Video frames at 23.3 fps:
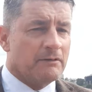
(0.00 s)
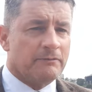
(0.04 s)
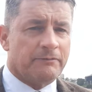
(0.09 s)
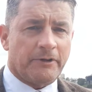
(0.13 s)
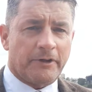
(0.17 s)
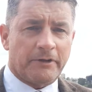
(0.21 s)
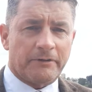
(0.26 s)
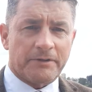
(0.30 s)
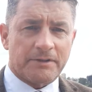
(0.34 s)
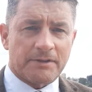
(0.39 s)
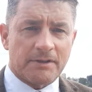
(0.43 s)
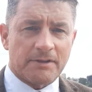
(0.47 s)

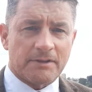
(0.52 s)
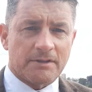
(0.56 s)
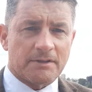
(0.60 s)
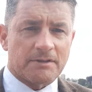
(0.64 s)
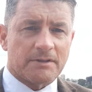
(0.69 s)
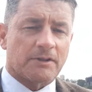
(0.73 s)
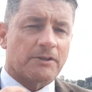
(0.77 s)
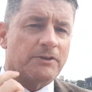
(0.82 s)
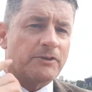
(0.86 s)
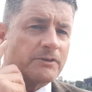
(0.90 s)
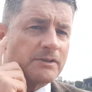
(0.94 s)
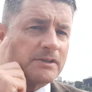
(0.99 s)
viruses
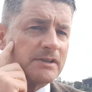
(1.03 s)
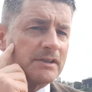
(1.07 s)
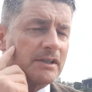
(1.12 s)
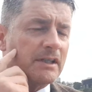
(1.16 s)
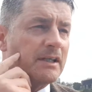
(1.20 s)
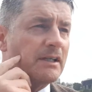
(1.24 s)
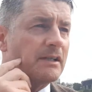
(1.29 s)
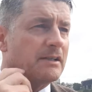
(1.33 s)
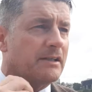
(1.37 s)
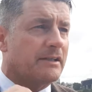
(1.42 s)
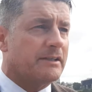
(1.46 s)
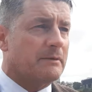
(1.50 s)
is a good
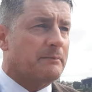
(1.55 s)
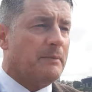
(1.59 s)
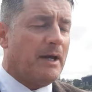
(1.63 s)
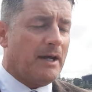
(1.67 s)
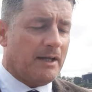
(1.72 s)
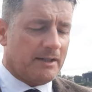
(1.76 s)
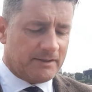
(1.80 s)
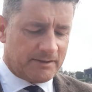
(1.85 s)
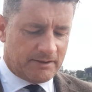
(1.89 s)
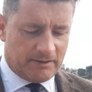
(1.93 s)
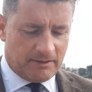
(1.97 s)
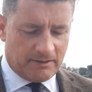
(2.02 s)
seal on the
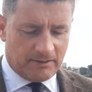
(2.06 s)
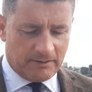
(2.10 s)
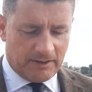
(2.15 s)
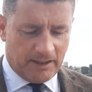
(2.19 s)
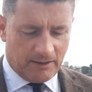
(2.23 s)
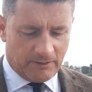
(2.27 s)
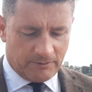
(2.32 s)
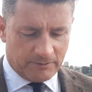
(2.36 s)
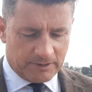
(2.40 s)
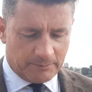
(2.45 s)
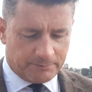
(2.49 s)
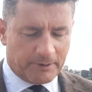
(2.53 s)
mask.
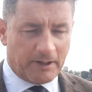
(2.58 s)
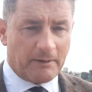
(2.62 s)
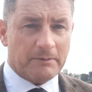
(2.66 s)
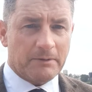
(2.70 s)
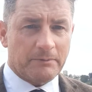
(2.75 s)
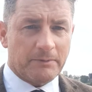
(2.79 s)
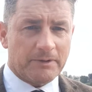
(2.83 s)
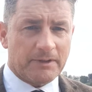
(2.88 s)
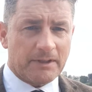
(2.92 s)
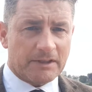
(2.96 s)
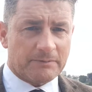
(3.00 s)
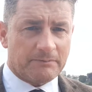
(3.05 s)
Now, the
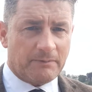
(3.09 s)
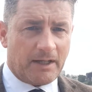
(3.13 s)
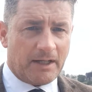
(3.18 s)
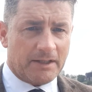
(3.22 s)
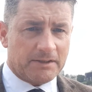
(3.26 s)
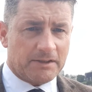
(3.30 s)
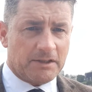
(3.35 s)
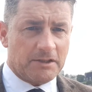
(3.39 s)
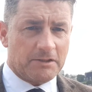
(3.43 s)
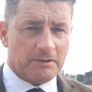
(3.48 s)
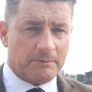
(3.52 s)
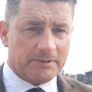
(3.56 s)
problem with this
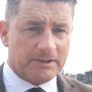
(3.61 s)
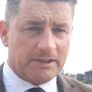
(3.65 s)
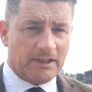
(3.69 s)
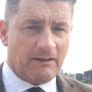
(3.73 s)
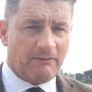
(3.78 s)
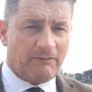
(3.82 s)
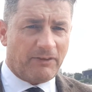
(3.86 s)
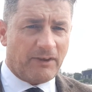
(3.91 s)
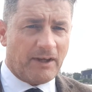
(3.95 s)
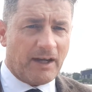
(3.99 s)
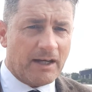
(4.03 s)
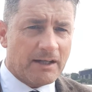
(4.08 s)
mask is I'm
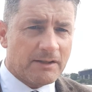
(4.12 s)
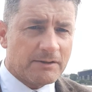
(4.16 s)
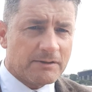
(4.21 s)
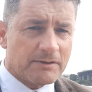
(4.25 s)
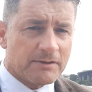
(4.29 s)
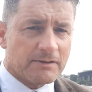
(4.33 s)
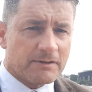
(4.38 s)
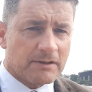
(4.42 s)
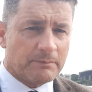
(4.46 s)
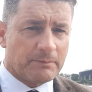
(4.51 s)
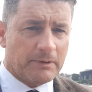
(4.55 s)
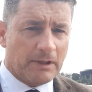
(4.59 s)
seeing
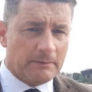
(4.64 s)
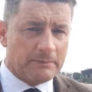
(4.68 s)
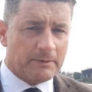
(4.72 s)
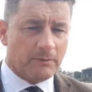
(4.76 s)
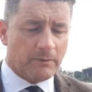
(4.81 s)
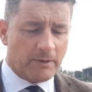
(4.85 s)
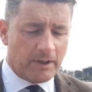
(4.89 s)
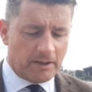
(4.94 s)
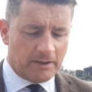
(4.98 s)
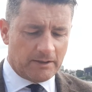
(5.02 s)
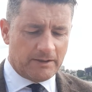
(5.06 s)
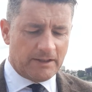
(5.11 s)
thousands of
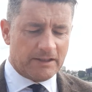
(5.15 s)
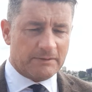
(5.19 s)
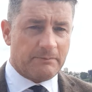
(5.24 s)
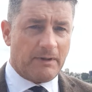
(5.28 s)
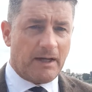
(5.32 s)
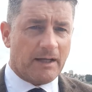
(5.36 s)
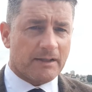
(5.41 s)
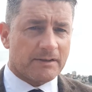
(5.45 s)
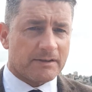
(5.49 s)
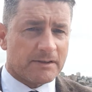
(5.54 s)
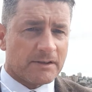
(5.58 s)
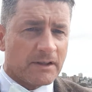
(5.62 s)
people wearing these
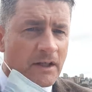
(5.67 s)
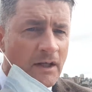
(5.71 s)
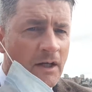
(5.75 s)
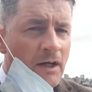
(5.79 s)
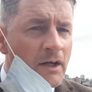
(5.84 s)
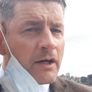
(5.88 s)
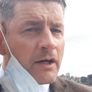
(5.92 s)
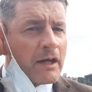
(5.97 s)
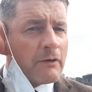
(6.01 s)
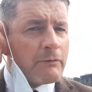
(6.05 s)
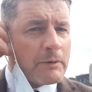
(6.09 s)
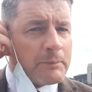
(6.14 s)
masks.
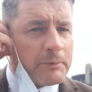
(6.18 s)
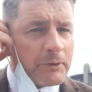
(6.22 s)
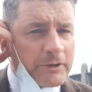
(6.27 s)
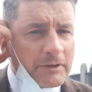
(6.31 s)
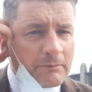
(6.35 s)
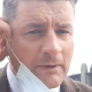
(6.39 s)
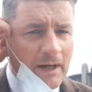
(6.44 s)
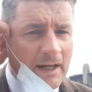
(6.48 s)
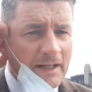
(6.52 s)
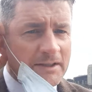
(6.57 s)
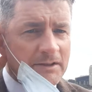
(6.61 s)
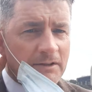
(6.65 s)
If we put
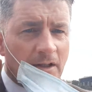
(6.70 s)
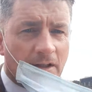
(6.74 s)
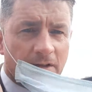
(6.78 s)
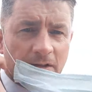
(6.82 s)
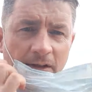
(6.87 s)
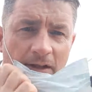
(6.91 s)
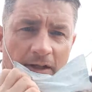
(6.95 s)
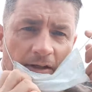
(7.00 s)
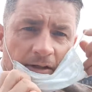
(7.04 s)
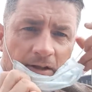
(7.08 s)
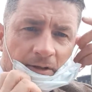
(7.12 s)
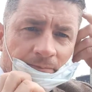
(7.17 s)
the mask on
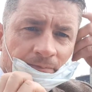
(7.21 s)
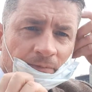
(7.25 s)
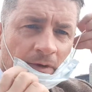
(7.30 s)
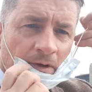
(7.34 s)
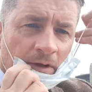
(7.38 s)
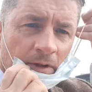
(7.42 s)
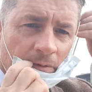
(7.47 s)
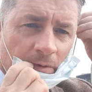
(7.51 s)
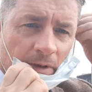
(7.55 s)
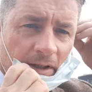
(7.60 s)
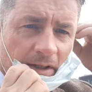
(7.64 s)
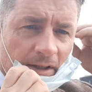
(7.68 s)
here,
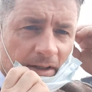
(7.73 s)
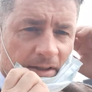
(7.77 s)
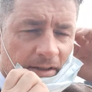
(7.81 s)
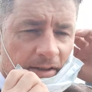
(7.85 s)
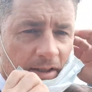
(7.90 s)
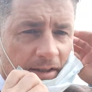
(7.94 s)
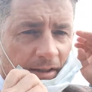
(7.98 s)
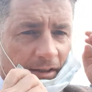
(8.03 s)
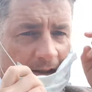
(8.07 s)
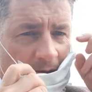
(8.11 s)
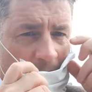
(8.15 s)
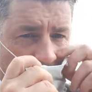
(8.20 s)
we can
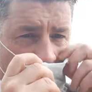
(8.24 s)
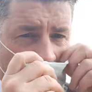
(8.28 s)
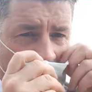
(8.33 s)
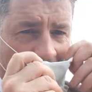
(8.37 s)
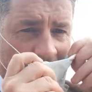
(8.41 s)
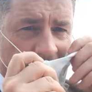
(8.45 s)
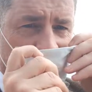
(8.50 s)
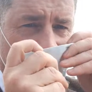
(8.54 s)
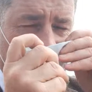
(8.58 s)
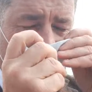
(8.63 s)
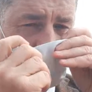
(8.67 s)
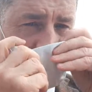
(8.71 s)
see that the
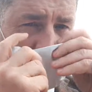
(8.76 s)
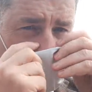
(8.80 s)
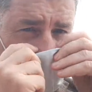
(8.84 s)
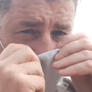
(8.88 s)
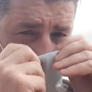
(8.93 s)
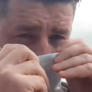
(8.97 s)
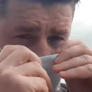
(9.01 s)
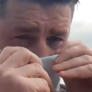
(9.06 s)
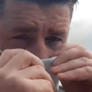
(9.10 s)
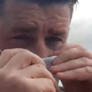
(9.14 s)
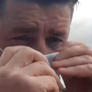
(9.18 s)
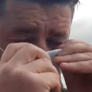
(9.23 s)
mask,
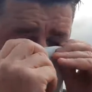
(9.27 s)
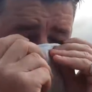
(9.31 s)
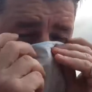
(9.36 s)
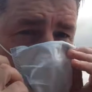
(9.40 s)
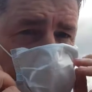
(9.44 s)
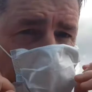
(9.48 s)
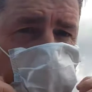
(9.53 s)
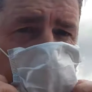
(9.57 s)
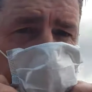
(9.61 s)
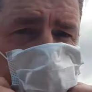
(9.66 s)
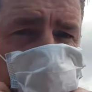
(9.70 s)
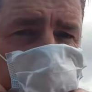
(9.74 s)

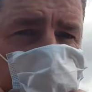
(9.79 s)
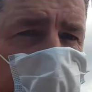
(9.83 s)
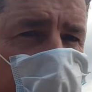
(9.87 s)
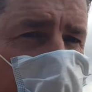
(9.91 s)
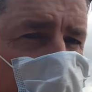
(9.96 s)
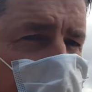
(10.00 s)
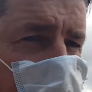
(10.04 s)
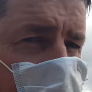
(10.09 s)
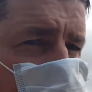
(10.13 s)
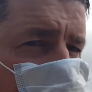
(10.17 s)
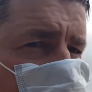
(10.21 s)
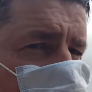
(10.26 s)

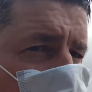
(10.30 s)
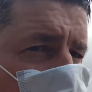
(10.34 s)
unfortunately,